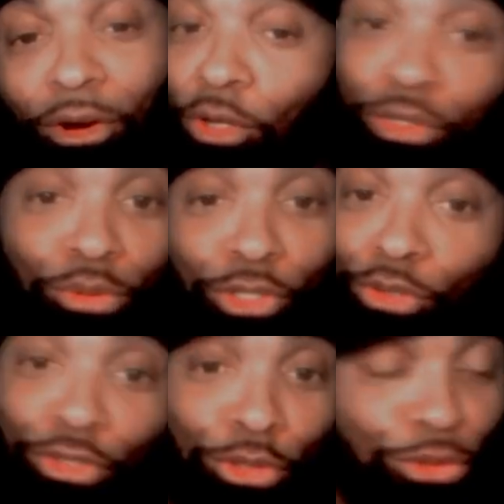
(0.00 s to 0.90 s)
Oh, you
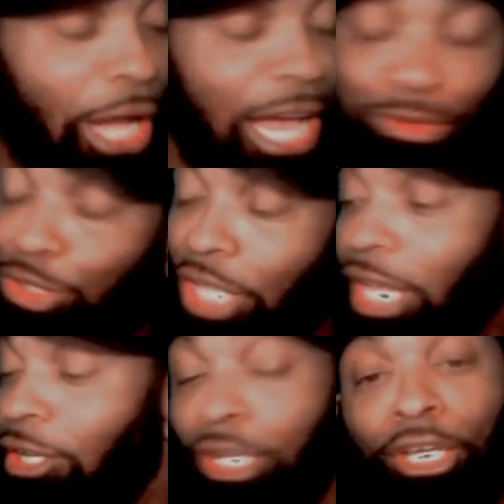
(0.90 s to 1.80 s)
you you guys were
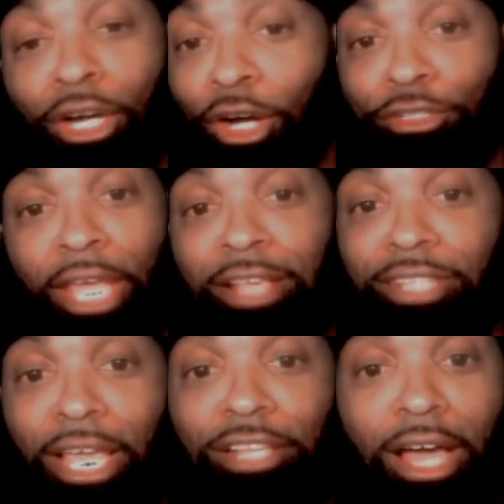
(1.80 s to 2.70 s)
saying, uh,
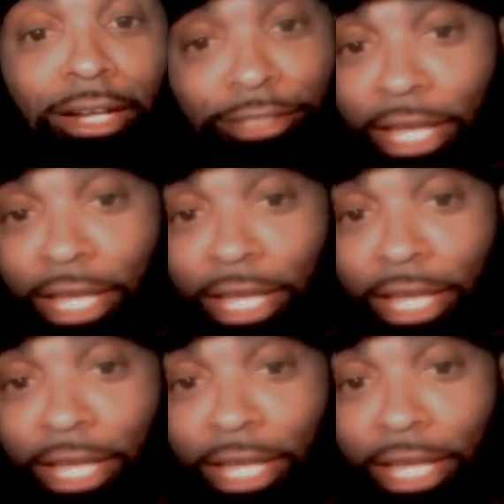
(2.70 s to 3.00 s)
Tank's the A side.